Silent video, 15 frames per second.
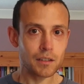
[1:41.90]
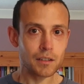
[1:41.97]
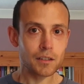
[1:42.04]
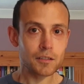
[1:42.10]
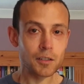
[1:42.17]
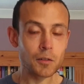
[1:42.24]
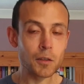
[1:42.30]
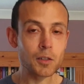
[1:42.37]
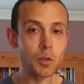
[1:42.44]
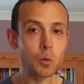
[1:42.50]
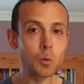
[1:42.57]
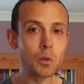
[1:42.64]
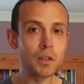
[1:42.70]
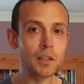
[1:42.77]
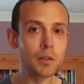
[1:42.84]
So the
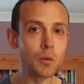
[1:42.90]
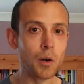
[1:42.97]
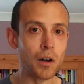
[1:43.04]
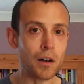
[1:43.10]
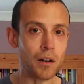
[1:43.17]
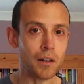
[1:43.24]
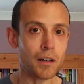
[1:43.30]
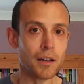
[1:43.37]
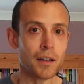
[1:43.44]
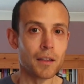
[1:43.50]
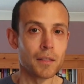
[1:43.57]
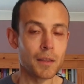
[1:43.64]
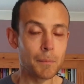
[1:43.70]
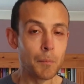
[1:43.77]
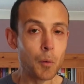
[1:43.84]
taller you are,
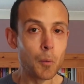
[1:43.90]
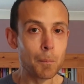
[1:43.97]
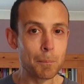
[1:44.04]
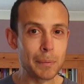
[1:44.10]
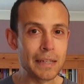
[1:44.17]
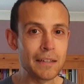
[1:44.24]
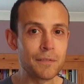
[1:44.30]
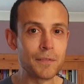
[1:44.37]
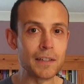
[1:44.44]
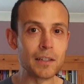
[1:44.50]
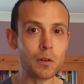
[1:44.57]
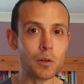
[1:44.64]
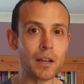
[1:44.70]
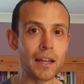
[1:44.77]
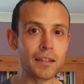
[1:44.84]
the more beefy
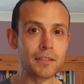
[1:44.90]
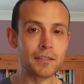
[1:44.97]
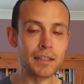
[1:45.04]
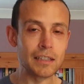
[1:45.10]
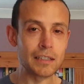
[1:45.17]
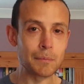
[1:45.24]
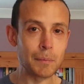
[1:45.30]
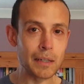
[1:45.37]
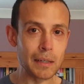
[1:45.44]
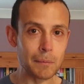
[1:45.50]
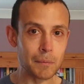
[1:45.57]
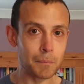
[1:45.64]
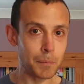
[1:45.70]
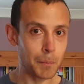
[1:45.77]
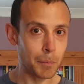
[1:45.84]
your legs need to be
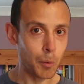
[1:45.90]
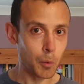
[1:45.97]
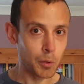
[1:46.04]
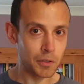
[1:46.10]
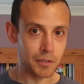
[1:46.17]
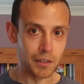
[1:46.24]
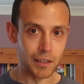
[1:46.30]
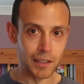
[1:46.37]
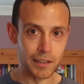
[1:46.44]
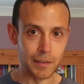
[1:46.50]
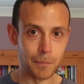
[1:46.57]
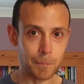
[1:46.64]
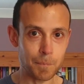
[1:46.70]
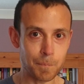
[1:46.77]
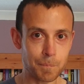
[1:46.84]
proportionally.
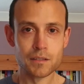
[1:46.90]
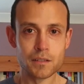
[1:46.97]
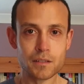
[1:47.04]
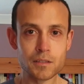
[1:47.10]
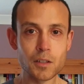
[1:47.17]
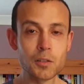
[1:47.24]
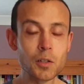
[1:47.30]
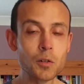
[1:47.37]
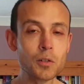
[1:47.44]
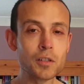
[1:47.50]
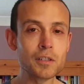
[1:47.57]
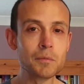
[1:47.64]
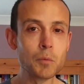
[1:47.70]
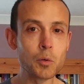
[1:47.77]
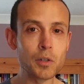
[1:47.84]
So to look at
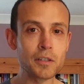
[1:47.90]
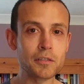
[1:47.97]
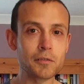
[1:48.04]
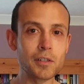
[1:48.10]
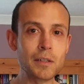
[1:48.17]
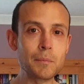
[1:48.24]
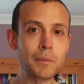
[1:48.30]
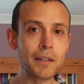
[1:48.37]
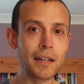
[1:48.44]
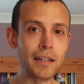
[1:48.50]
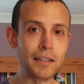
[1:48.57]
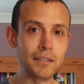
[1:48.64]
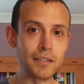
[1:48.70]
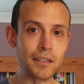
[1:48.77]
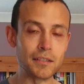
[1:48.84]
some more extreme
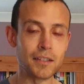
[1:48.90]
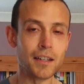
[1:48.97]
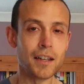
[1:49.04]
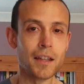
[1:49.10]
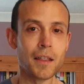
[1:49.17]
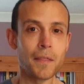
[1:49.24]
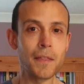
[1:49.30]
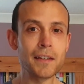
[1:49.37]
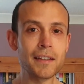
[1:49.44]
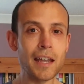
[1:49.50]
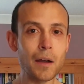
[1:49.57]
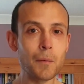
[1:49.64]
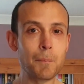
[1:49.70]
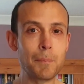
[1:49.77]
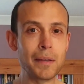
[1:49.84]
cases, think
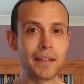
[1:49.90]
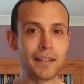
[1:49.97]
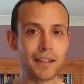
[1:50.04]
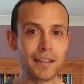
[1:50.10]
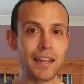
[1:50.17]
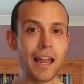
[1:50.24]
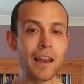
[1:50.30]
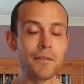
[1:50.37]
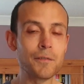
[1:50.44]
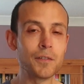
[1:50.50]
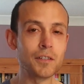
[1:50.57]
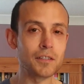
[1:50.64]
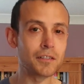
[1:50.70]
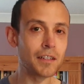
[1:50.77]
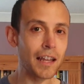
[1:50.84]
how big an
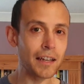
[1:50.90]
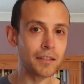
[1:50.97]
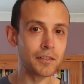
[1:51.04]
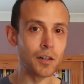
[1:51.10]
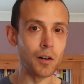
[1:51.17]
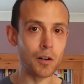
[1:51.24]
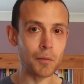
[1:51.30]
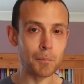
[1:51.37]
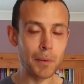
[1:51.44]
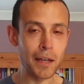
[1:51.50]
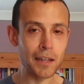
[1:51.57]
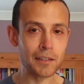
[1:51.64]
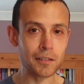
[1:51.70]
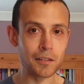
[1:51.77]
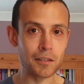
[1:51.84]
elephant's legs are
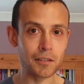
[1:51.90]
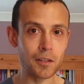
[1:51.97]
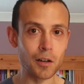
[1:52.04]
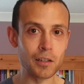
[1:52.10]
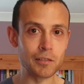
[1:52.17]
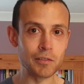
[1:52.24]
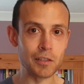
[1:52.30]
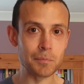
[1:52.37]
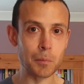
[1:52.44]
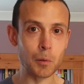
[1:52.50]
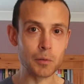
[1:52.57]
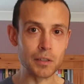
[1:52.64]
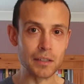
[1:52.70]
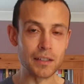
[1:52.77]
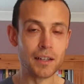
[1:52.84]
compared to the size of its
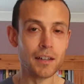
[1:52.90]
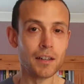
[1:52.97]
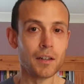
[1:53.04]
body,